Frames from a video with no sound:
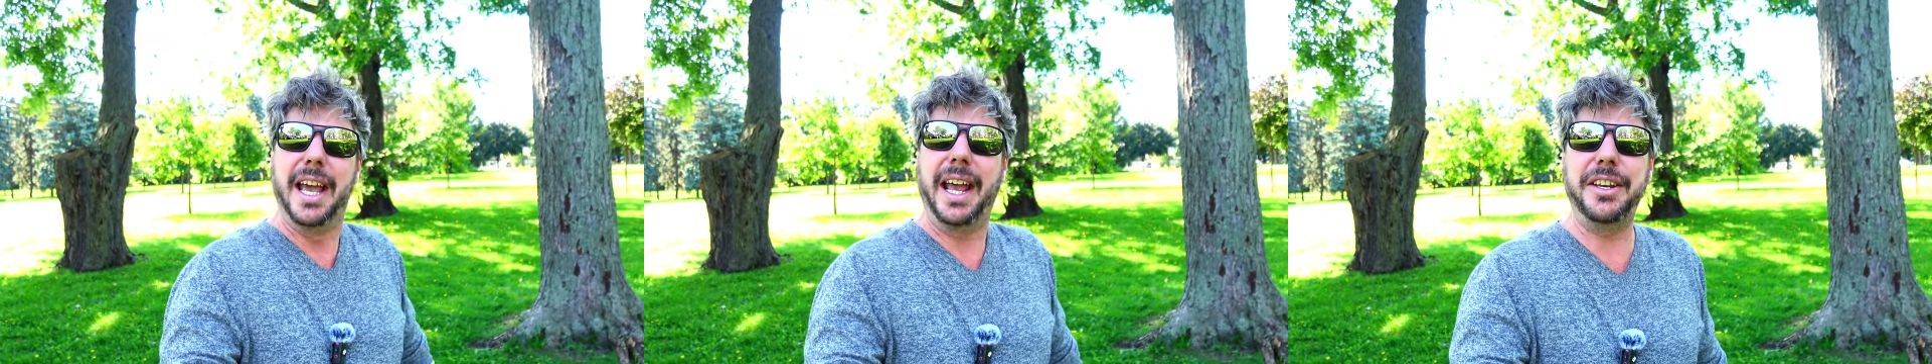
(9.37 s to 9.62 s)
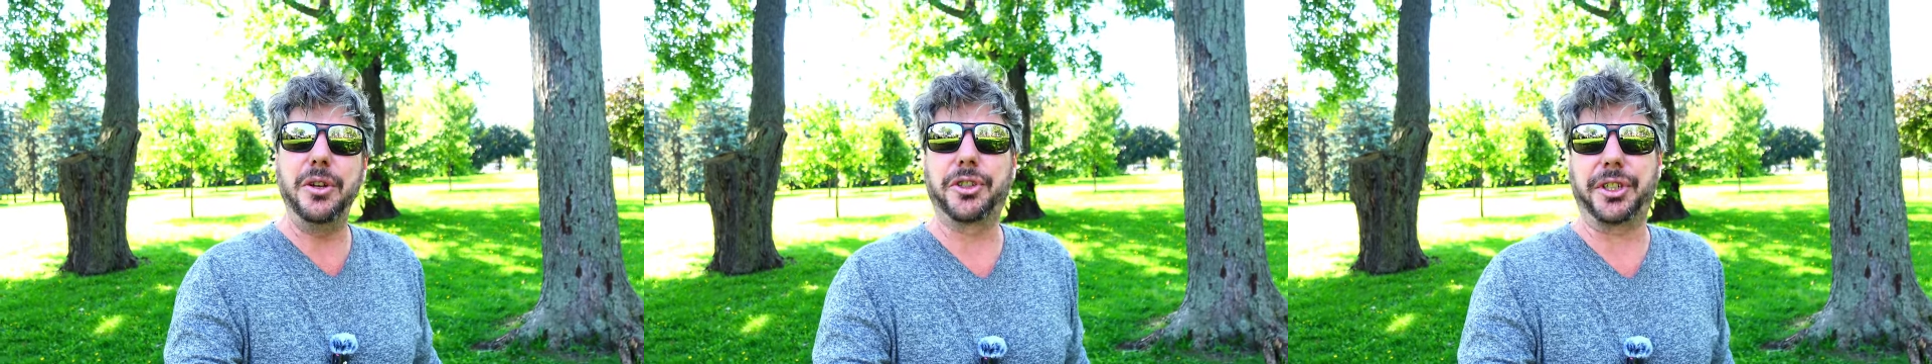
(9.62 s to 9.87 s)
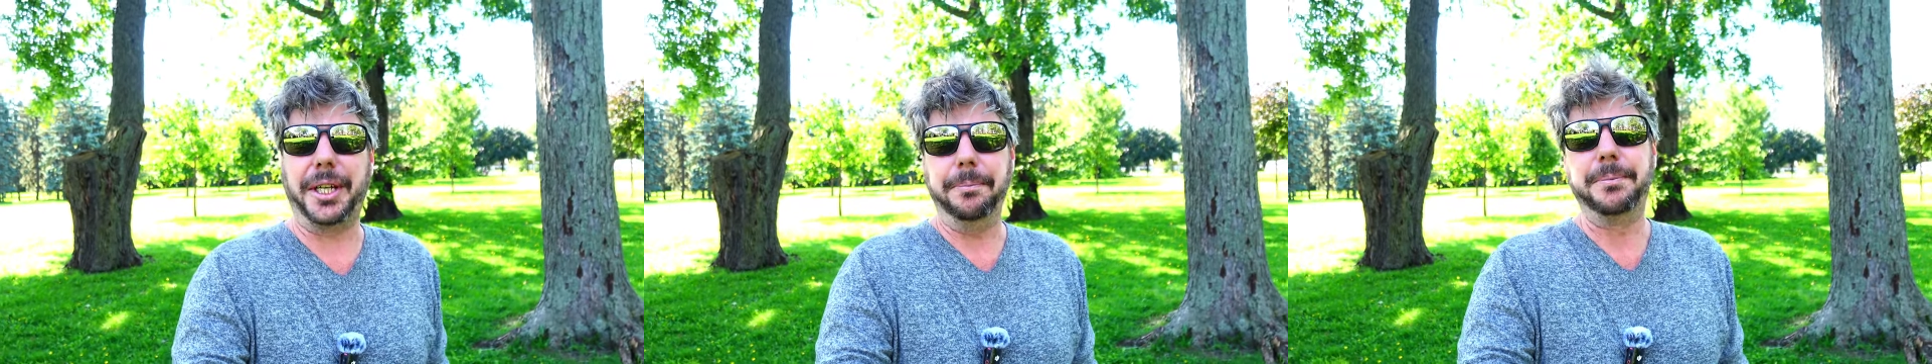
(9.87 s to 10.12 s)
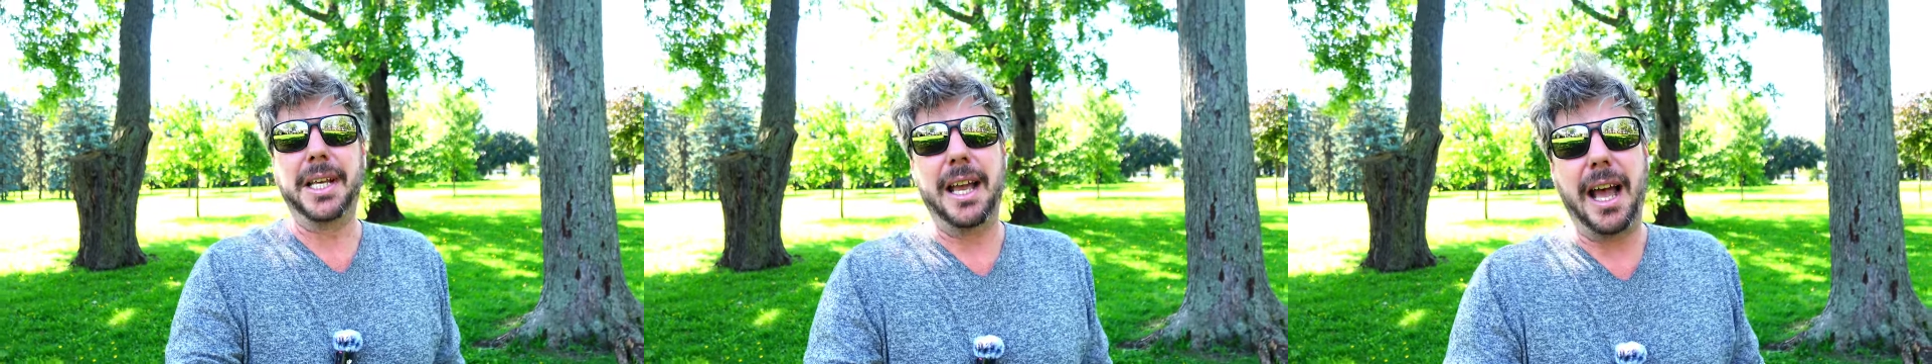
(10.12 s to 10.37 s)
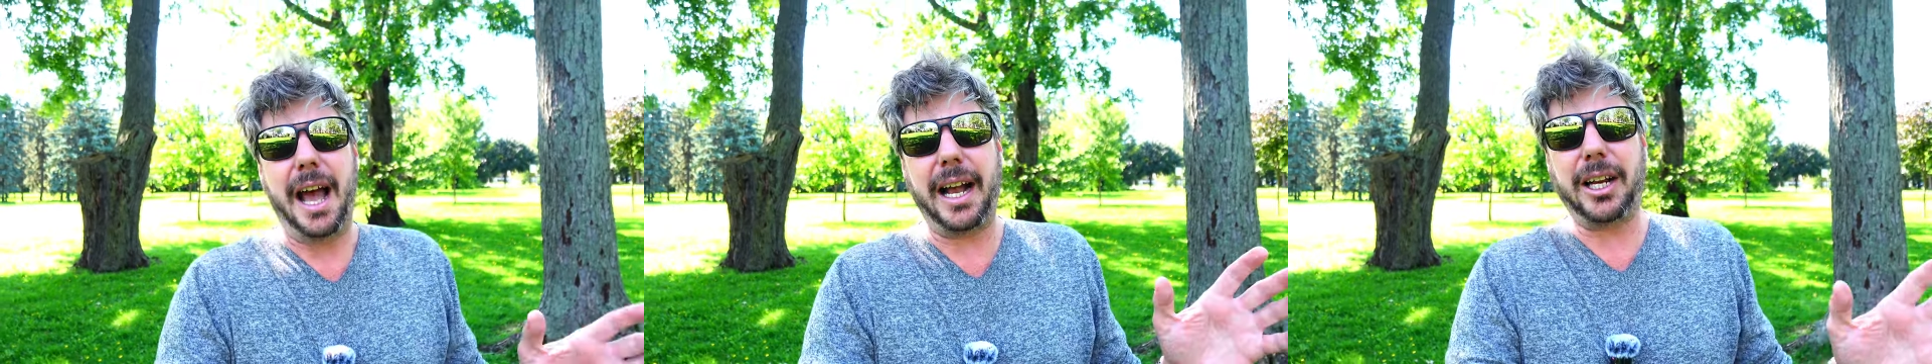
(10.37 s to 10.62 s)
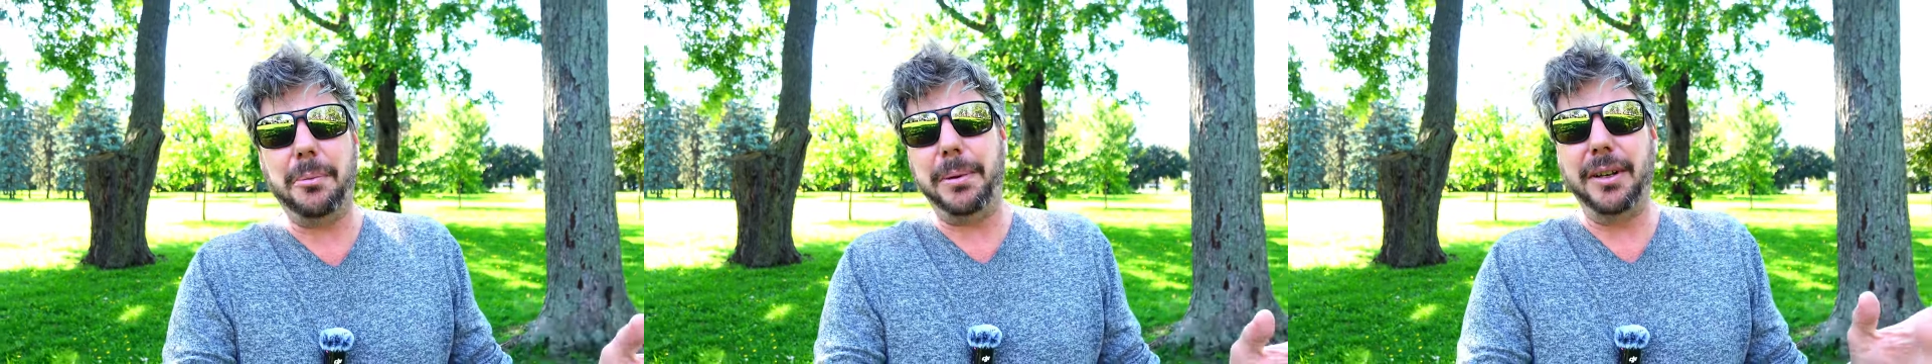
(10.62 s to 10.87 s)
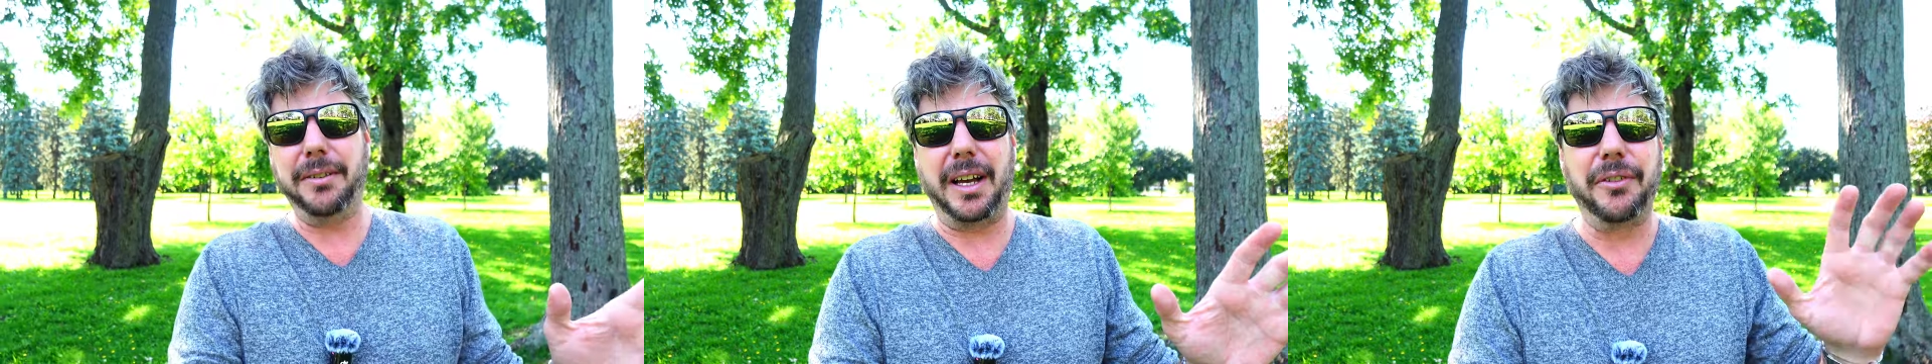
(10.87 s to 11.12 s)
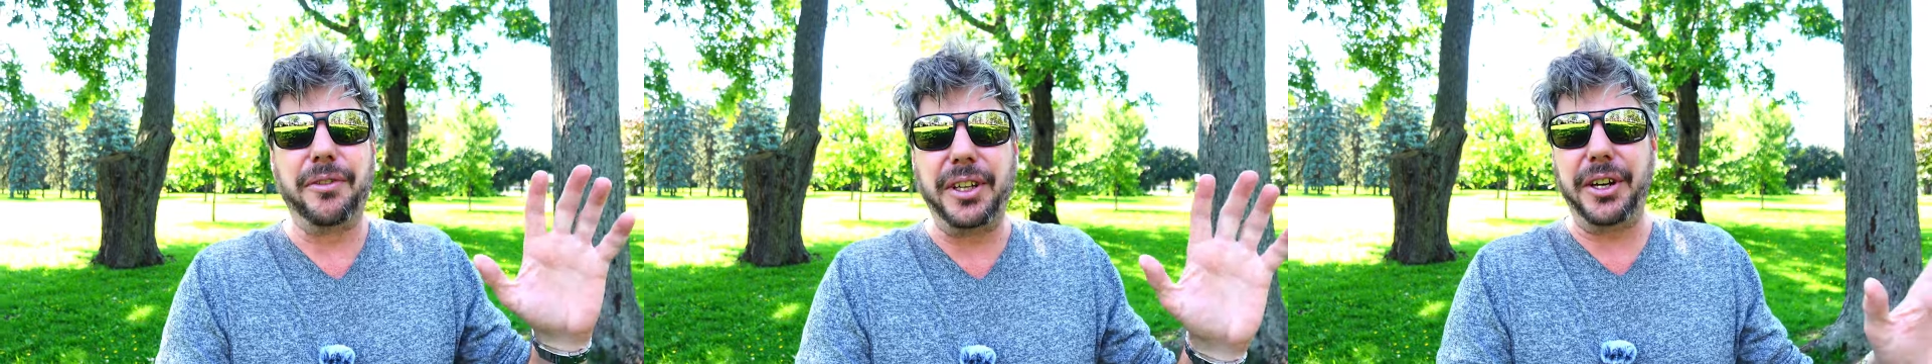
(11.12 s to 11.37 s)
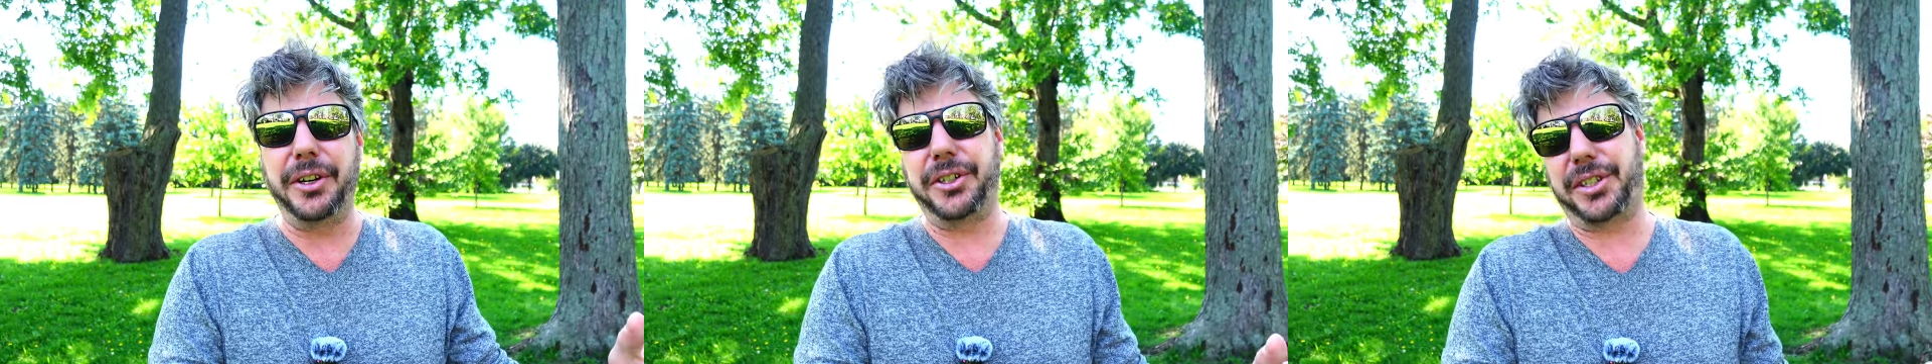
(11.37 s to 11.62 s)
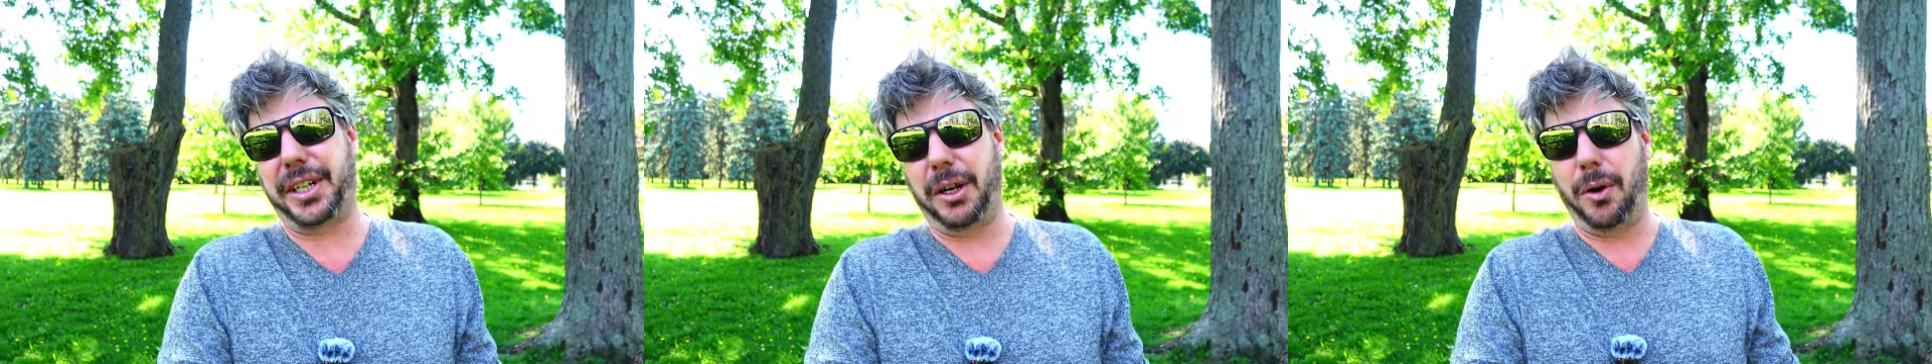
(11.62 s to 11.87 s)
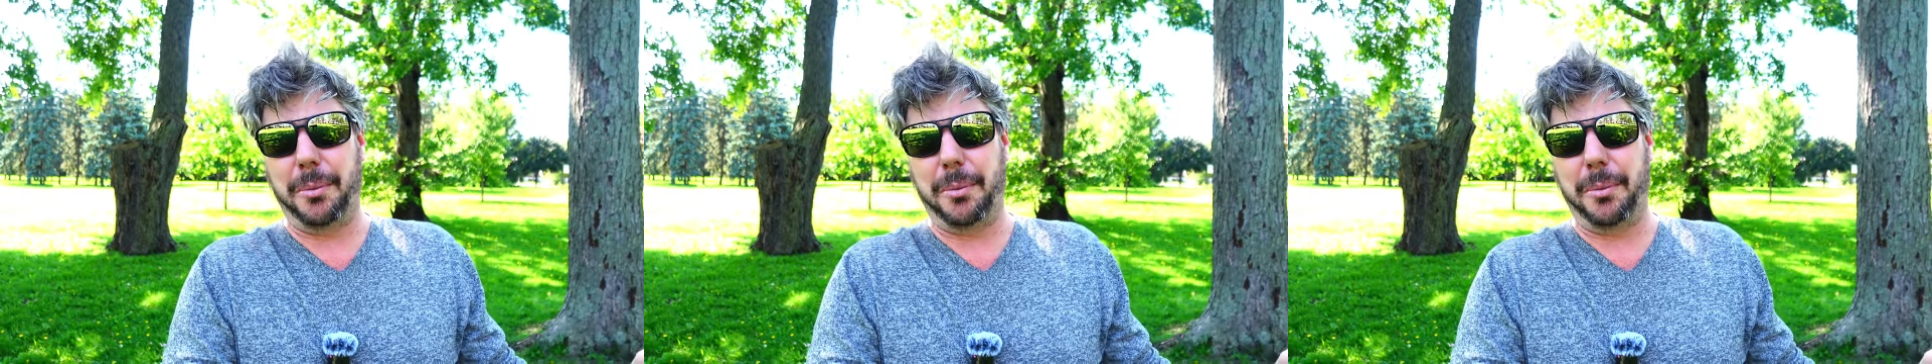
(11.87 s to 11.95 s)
And you'll see, a couple of years ago,